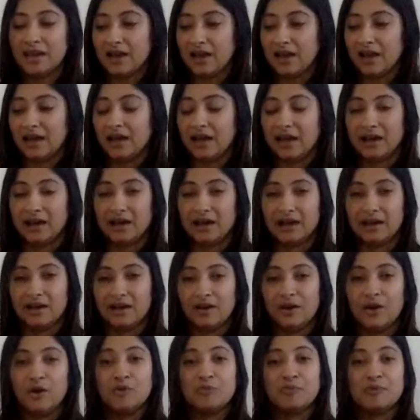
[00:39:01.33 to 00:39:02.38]

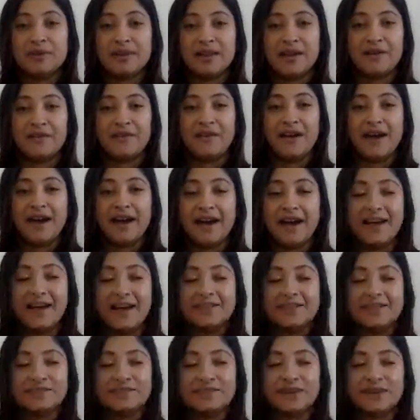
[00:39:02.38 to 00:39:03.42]
open our
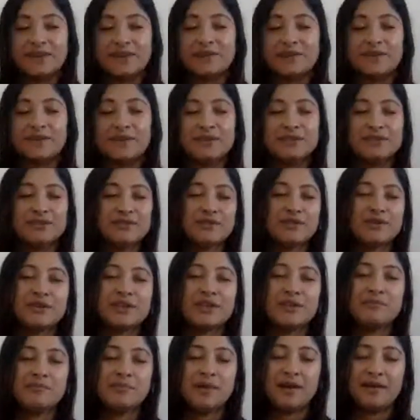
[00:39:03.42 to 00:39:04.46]
eyes. We're going to
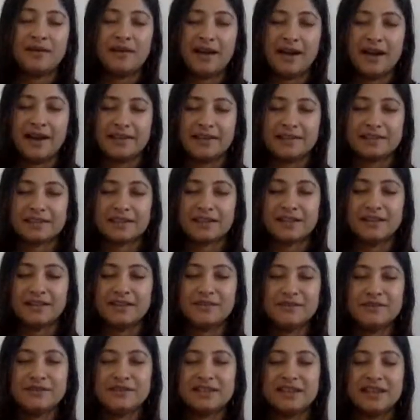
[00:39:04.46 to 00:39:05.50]
keep our eyes
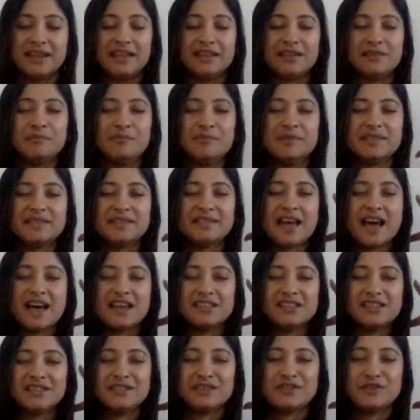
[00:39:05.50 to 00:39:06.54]
closed. It
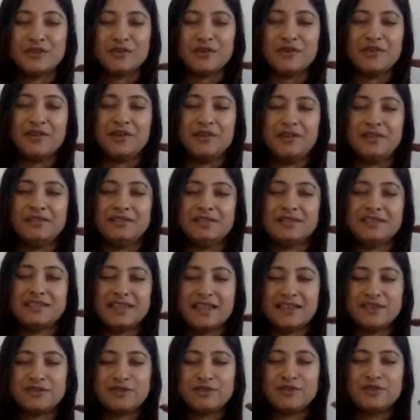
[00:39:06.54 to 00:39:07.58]
massages your
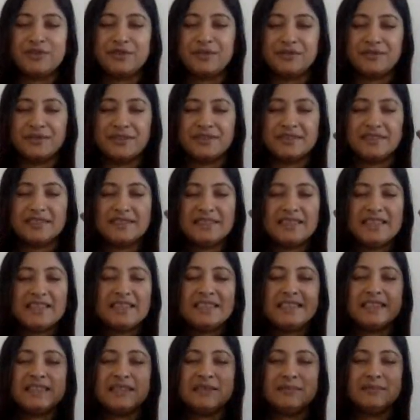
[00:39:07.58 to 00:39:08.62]
central nervous
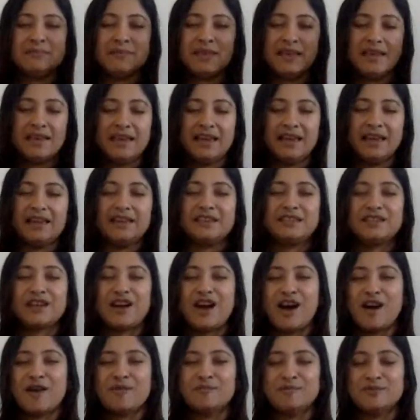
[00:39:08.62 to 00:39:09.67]
system. It
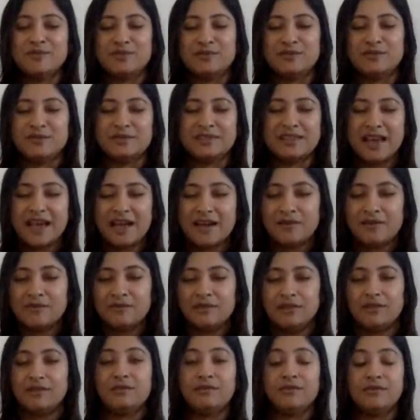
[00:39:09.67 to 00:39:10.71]
calms you down.
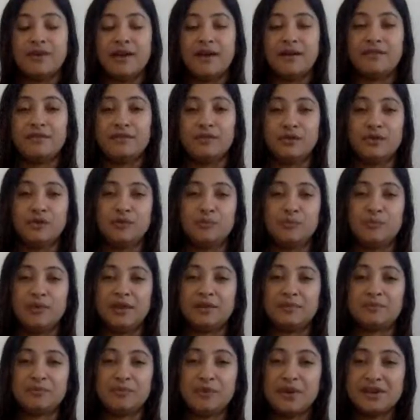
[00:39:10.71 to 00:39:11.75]
If you have low blood
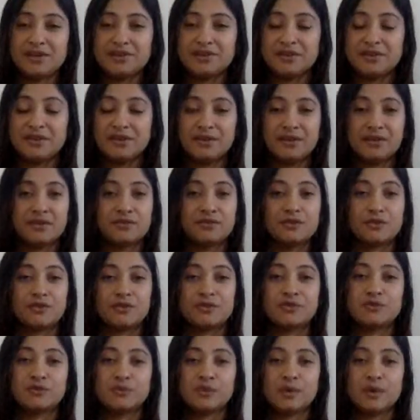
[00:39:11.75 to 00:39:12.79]
pressure,
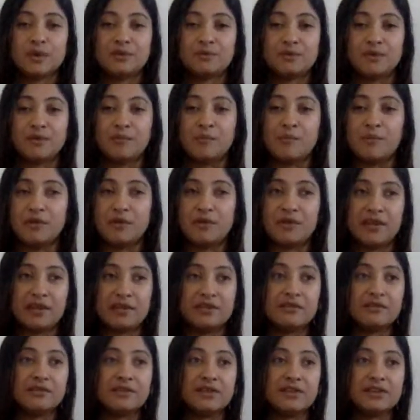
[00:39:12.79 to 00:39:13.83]
don't do it for more than
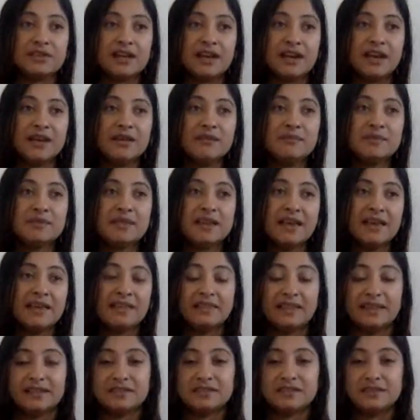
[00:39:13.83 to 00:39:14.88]
3 times.
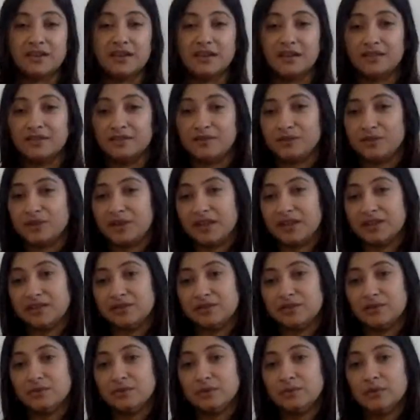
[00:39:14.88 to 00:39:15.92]
That's all you can
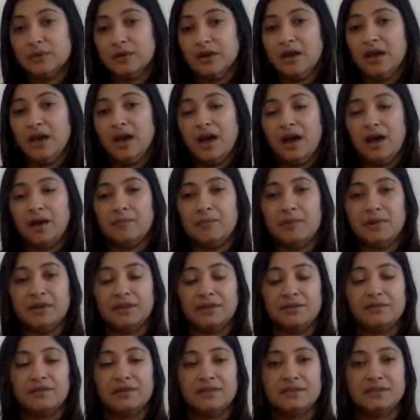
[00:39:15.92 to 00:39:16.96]
do. But
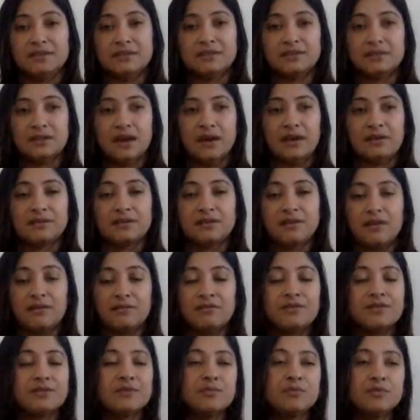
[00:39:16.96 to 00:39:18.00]
if it's
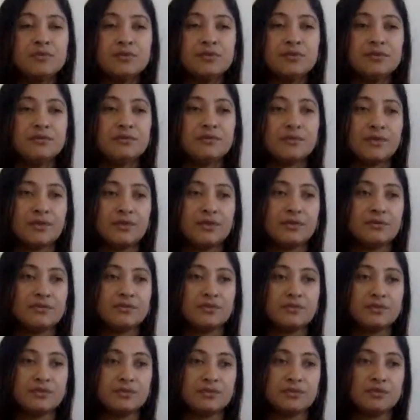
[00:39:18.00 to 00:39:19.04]
uncomfortable for you to
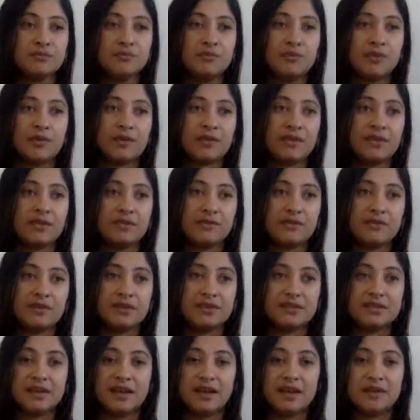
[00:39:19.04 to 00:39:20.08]
do more than 3
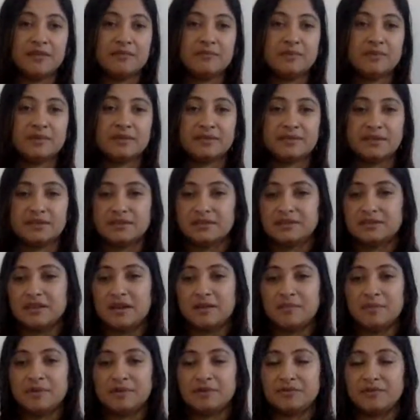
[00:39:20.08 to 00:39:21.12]
times, just
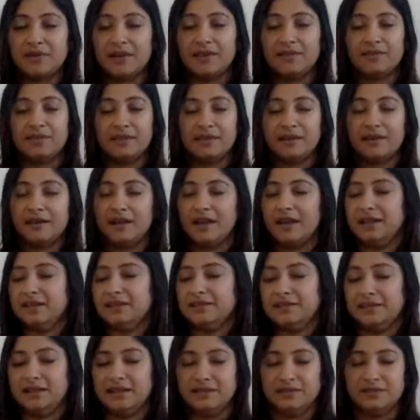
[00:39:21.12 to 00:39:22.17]
stop it right there and
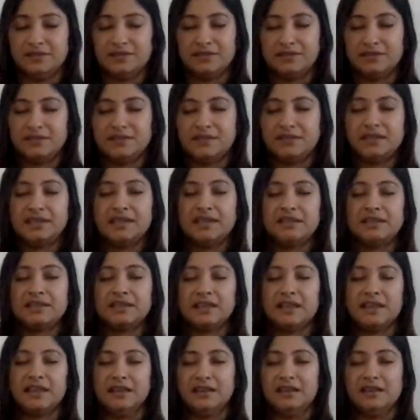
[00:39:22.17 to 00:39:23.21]
then just sit
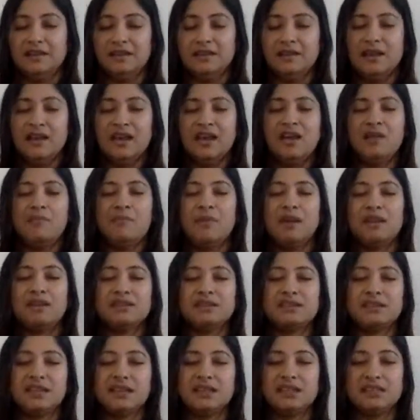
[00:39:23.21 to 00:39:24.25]
in
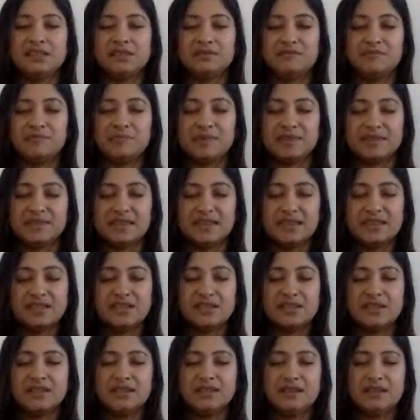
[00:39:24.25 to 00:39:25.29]
meditative
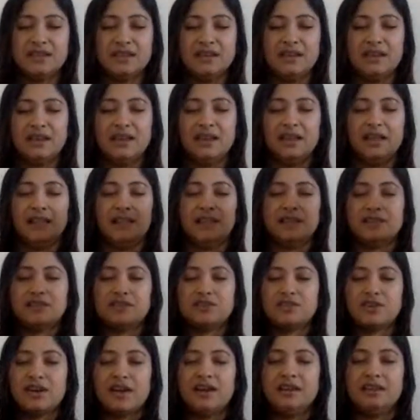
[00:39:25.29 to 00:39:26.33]
position. Let's
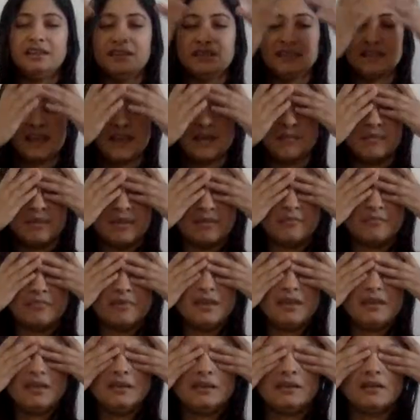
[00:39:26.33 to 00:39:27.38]
try this humming
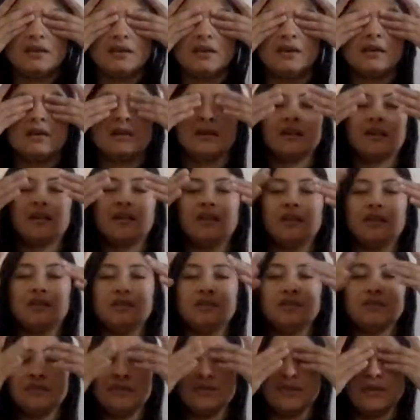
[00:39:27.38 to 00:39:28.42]
bee.
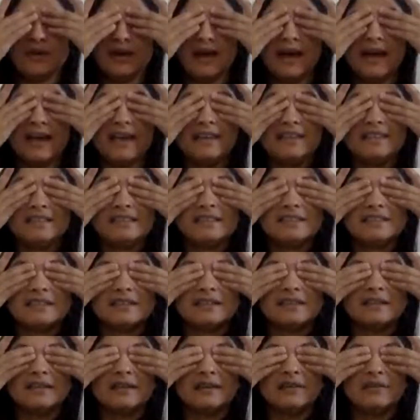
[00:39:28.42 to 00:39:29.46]
Close your eyes
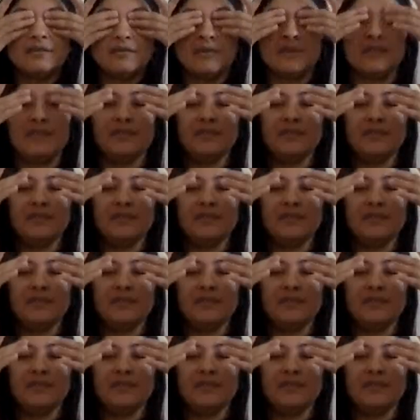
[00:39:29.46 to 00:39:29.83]
with